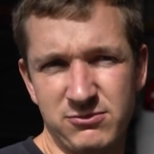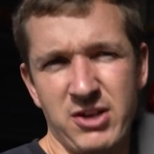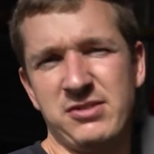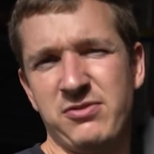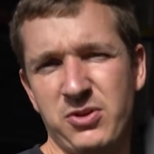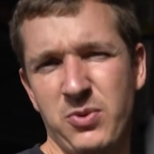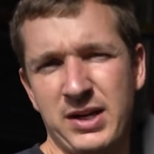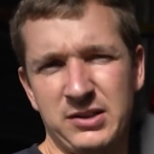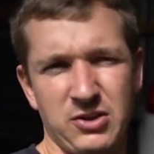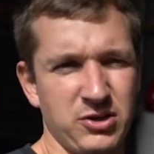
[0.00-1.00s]
racing for a
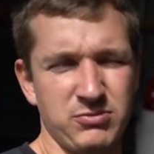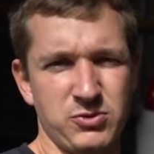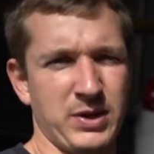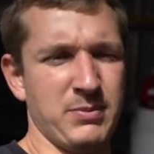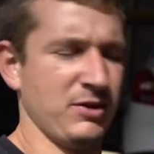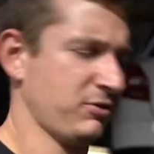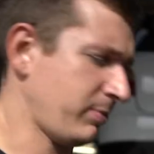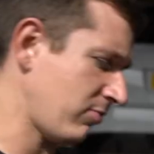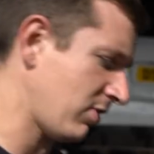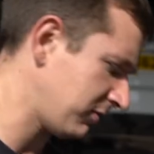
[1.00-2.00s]
while, not a 20-minute
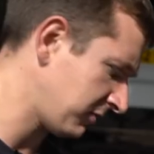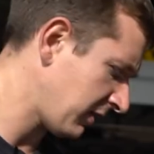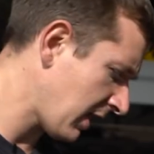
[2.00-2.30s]
sprint race.